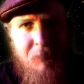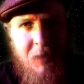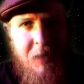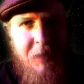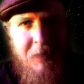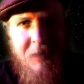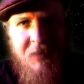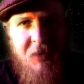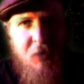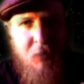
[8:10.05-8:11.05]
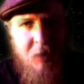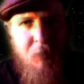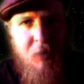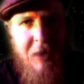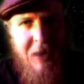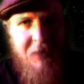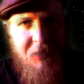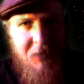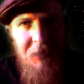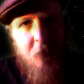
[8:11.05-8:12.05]
And I think that's an incredible
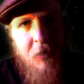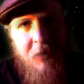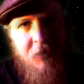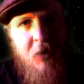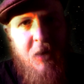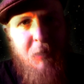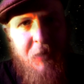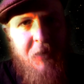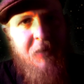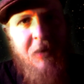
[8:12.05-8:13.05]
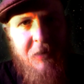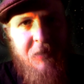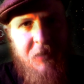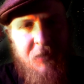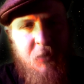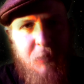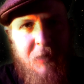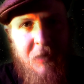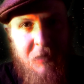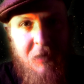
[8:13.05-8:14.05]
asset. So let's talk about the dice system
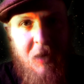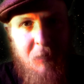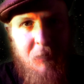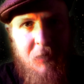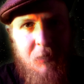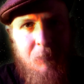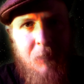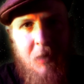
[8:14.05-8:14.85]
in these games.